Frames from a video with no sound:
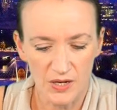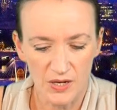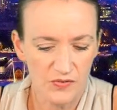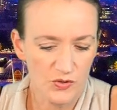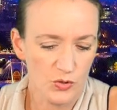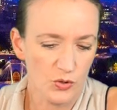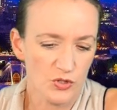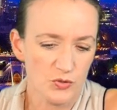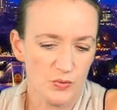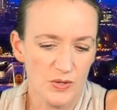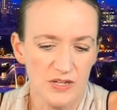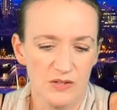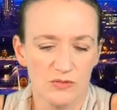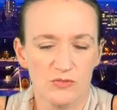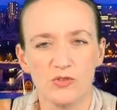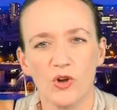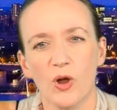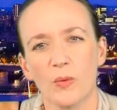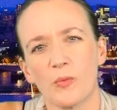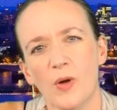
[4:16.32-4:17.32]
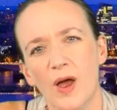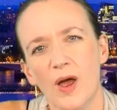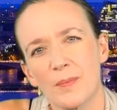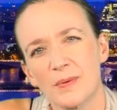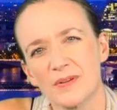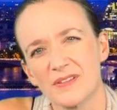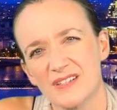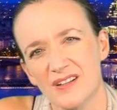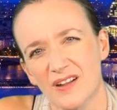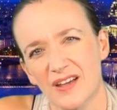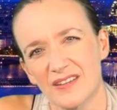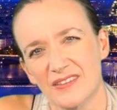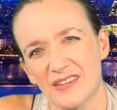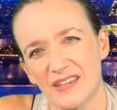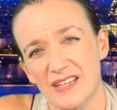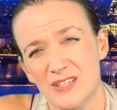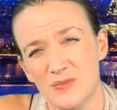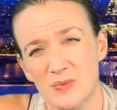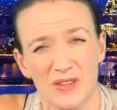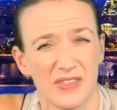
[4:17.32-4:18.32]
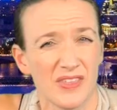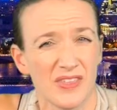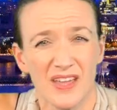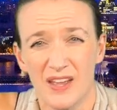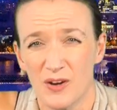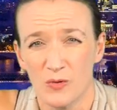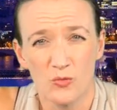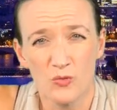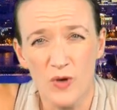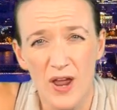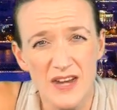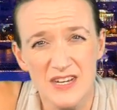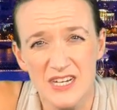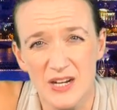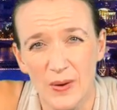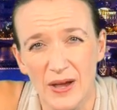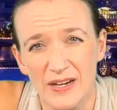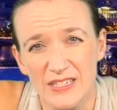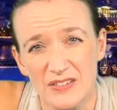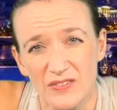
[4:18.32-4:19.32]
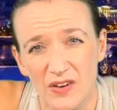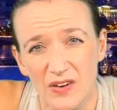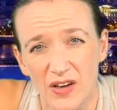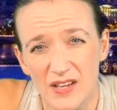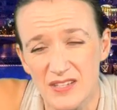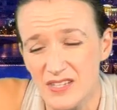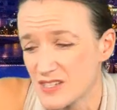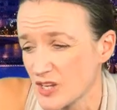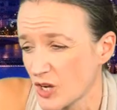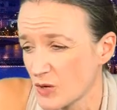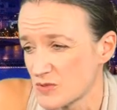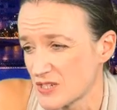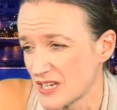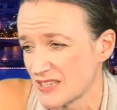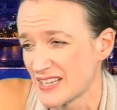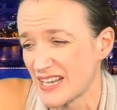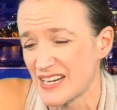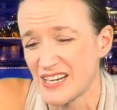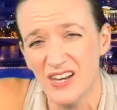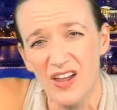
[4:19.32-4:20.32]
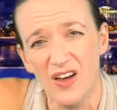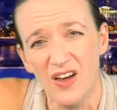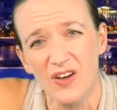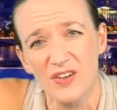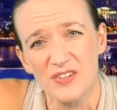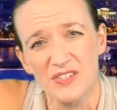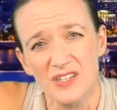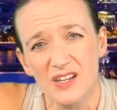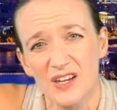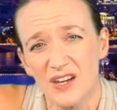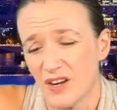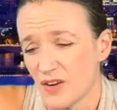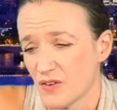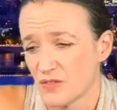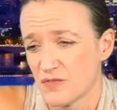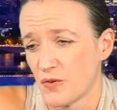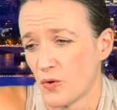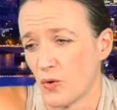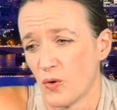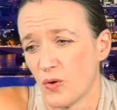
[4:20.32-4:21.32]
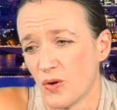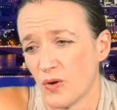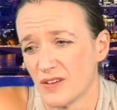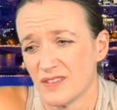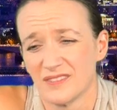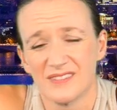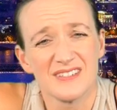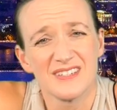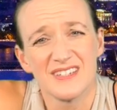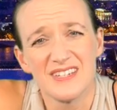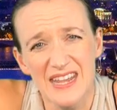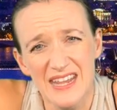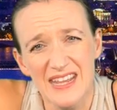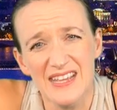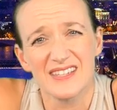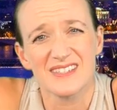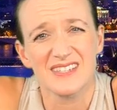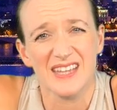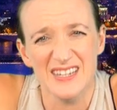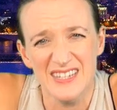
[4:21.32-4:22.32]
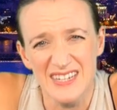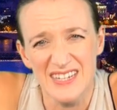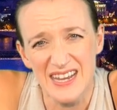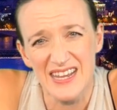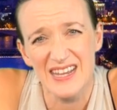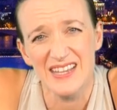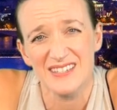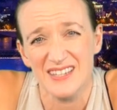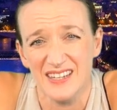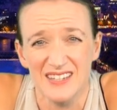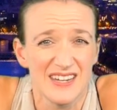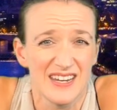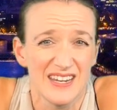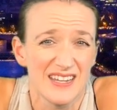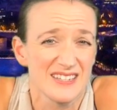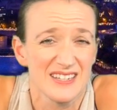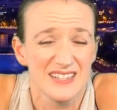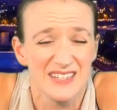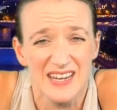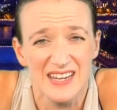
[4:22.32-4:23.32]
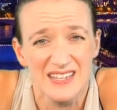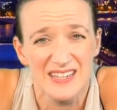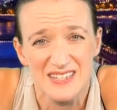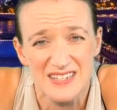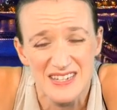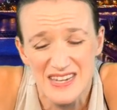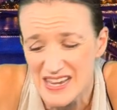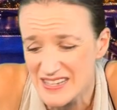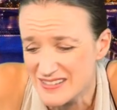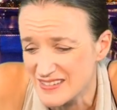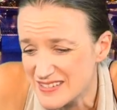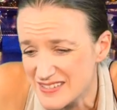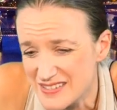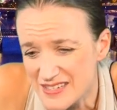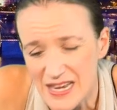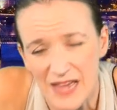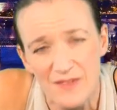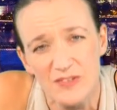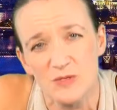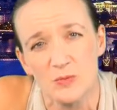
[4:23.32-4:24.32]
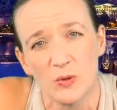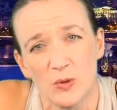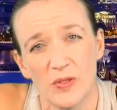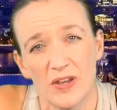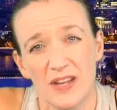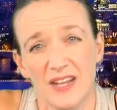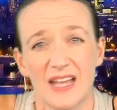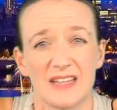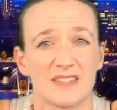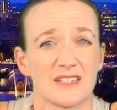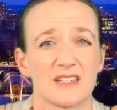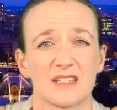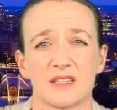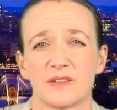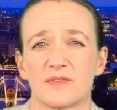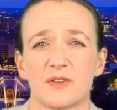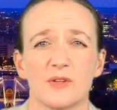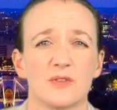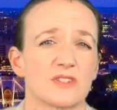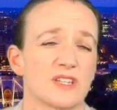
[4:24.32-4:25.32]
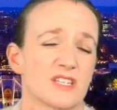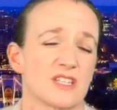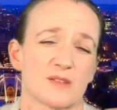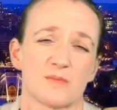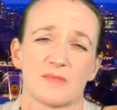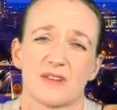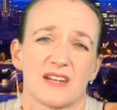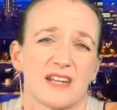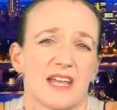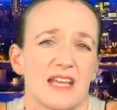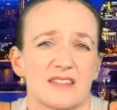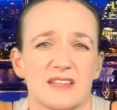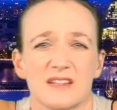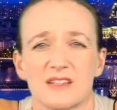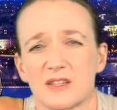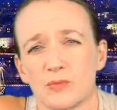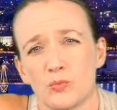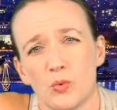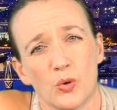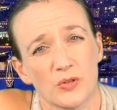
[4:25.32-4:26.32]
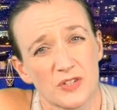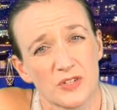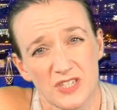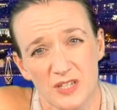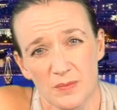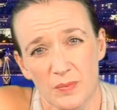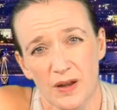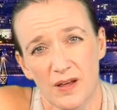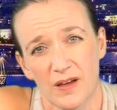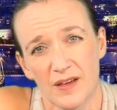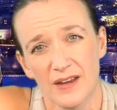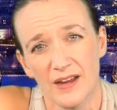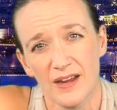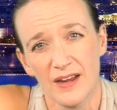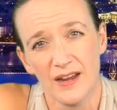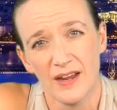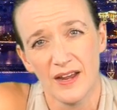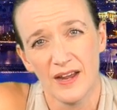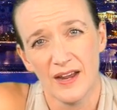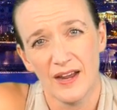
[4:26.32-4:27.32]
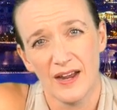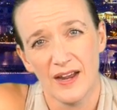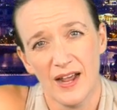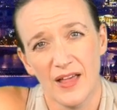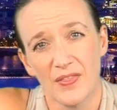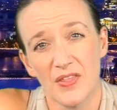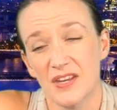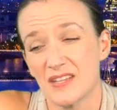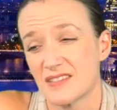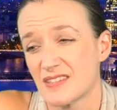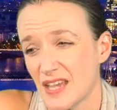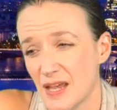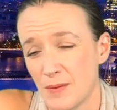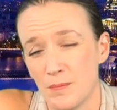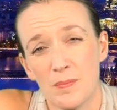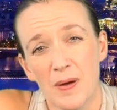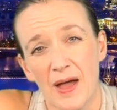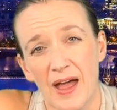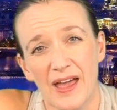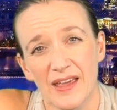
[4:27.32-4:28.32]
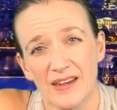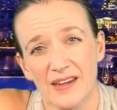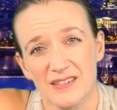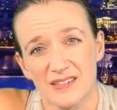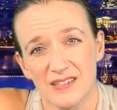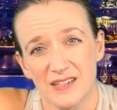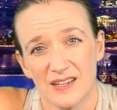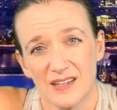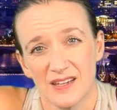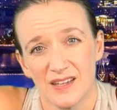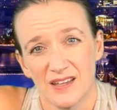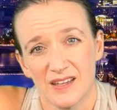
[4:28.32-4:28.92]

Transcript: But of course, when you drop weapons like this with radioactive isotopes in that last for years and years and years and years and years, it is inevitable that it gets into the food system, that it gets into the water supply, and that its impact